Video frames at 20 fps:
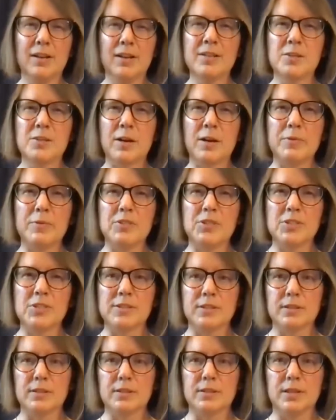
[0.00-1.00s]
So I would just
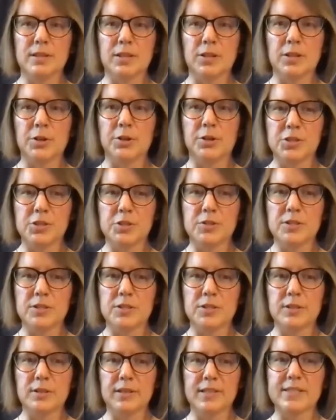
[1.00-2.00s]
encourage you to
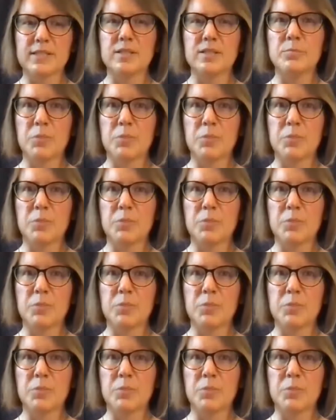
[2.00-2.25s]
listen to